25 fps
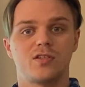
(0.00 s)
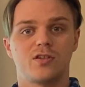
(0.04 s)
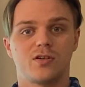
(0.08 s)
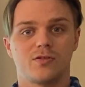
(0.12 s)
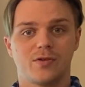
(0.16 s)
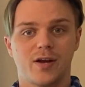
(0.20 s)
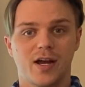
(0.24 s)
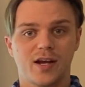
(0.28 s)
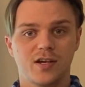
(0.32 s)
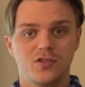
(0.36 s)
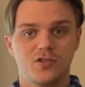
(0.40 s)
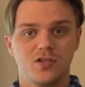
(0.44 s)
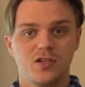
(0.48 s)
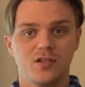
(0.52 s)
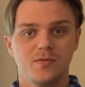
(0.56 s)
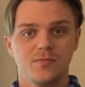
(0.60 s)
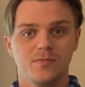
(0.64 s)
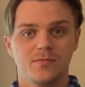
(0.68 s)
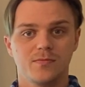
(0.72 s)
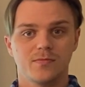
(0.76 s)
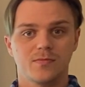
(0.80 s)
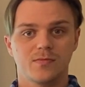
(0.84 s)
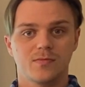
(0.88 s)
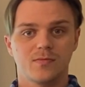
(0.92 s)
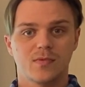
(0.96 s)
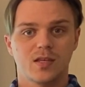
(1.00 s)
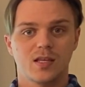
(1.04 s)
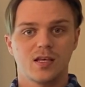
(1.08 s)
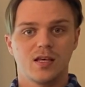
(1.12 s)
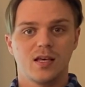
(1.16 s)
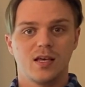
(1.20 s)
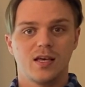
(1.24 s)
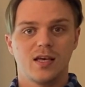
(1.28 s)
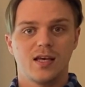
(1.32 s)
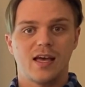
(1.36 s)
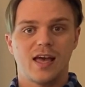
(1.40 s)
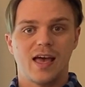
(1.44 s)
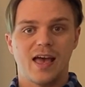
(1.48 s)
direction
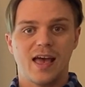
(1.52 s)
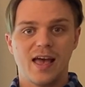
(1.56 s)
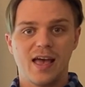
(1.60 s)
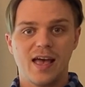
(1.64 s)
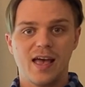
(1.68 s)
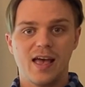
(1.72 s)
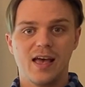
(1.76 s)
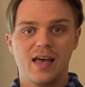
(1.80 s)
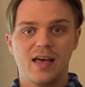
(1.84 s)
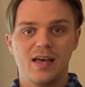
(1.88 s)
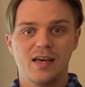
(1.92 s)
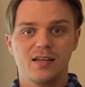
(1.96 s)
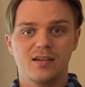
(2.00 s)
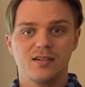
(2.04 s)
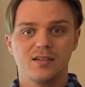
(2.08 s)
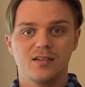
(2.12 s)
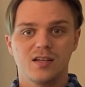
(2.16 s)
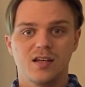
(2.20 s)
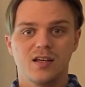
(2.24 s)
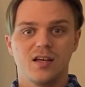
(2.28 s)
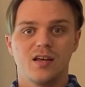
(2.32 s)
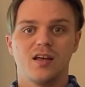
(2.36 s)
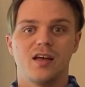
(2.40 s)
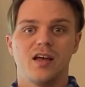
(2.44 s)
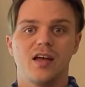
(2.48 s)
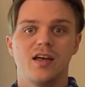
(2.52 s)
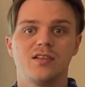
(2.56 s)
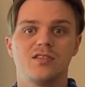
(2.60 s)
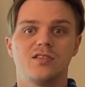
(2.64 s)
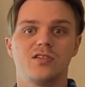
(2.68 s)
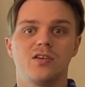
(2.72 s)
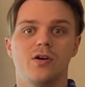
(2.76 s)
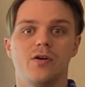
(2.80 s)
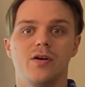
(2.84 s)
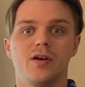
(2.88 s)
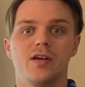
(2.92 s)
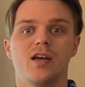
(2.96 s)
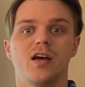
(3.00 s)
and it's
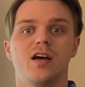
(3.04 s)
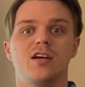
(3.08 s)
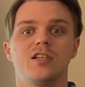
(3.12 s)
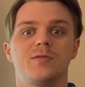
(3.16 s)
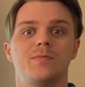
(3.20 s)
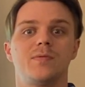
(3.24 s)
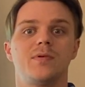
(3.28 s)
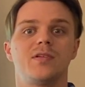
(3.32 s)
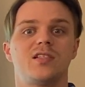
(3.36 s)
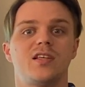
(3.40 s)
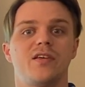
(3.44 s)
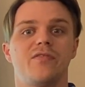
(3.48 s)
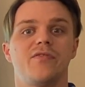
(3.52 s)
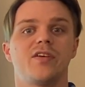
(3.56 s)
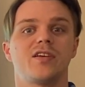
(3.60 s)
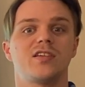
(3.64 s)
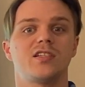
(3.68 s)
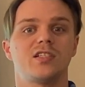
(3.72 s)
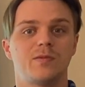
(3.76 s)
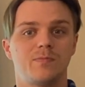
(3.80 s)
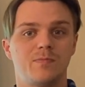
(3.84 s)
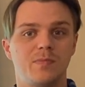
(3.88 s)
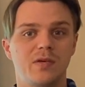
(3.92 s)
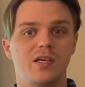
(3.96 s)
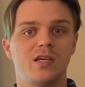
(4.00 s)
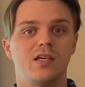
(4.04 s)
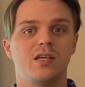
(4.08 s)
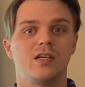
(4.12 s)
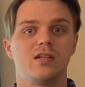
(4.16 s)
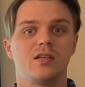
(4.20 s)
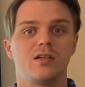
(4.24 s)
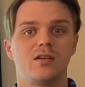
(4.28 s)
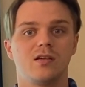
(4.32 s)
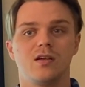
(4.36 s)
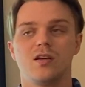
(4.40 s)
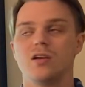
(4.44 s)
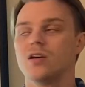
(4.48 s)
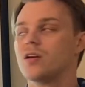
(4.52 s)
going a specific speed.
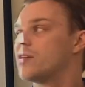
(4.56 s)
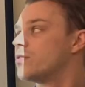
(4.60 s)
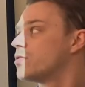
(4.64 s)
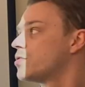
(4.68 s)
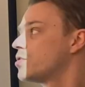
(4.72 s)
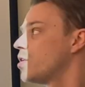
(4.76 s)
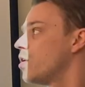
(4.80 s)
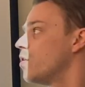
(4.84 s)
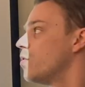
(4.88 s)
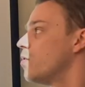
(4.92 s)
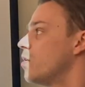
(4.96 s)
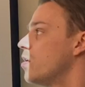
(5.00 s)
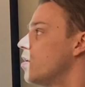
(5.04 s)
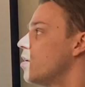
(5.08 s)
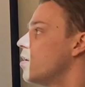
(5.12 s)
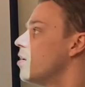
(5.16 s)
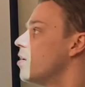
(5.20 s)
So